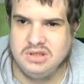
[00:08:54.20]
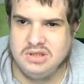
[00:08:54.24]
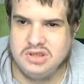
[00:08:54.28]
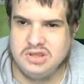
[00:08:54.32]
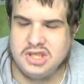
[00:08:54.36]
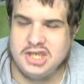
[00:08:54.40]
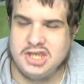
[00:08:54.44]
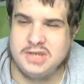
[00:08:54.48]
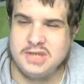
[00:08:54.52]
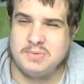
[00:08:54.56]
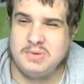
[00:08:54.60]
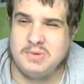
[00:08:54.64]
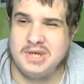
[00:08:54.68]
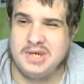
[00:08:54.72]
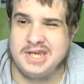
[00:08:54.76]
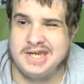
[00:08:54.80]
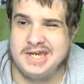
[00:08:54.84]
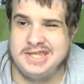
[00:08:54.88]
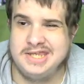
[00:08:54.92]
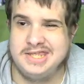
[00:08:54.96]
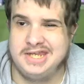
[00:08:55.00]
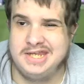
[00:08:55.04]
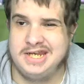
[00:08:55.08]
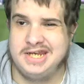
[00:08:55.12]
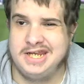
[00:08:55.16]
this
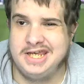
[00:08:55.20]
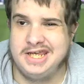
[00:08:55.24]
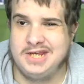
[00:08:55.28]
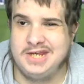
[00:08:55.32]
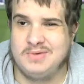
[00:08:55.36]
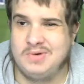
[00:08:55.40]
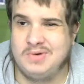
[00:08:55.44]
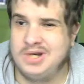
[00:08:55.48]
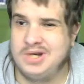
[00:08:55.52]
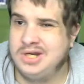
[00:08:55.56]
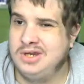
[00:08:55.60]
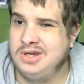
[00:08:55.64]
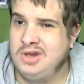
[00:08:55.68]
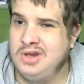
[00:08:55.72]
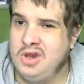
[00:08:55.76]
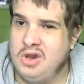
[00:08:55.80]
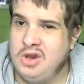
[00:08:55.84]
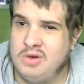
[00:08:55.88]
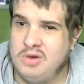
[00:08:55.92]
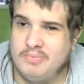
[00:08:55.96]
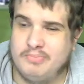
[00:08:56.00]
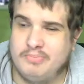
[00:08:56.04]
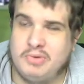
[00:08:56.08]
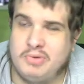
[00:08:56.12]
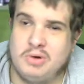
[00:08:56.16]
weekend in League One.
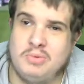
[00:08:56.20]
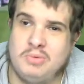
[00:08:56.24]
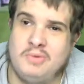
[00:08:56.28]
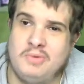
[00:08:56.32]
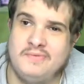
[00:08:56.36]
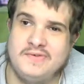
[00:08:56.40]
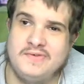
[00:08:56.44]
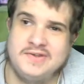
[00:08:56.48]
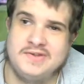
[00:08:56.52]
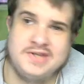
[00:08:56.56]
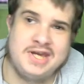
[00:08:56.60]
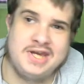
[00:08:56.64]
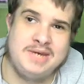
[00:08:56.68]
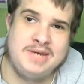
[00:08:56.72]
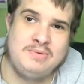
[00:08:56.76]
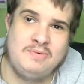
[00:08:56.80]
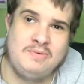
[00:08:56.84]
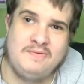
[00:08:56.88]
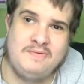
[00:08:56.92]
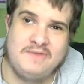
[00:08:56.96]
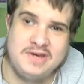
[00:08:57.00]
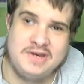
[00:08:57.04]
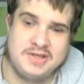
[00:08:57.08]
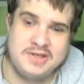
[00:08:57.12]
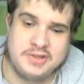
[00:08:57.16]
Bottom of the table
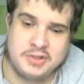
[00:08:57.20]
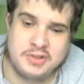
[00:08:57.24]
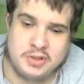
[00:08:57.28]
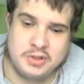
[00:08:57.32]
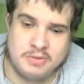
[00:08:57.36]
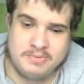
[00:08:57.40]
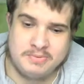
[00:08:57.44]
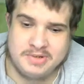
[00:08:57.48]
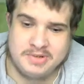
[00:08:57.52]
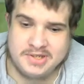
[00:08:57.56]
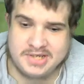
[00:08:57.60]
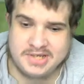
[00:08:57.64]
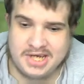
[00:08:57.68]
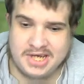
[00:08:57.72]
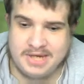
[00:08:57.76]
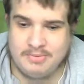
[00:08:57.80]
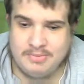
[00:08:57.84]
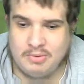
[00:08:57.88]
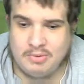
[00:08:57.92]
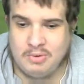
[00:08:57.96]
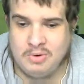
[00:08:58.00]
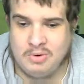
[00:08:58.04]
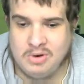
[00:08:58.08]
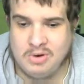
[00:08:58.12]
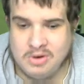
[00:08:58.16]
first, top of the
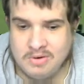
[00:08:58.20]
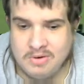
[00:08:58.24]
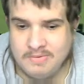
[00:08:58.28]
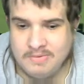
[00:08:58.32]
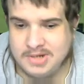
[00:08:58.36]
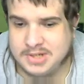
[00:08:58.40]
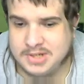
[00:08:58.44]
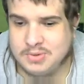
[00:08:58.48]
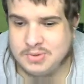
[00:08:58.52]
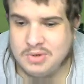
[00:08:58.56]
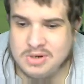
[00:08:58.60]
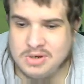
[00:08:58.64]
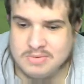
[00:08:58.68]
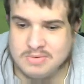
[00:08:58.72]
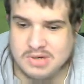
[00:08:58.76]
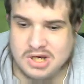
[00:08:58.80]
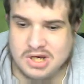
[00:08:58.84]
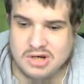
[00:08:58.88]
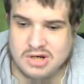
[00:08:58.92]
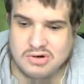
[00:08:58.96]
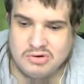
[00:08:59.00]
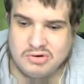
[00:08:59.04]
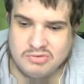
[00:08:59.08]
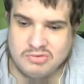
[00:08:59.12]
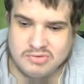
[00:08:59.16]
table, which one I'm
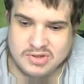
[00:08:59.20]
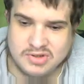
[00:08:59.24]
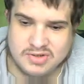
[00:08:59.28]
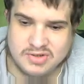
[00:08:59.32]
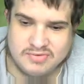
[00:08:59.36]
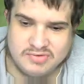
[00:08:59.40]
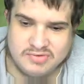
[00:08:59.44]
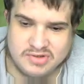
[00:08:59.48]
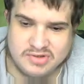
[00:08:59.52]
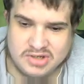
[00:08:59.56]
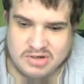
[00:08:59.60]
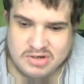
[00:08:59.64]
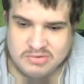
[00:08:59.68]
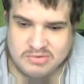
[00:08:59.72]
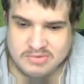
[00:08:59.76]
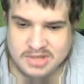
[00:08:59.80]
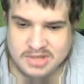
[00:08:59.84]
going to call this result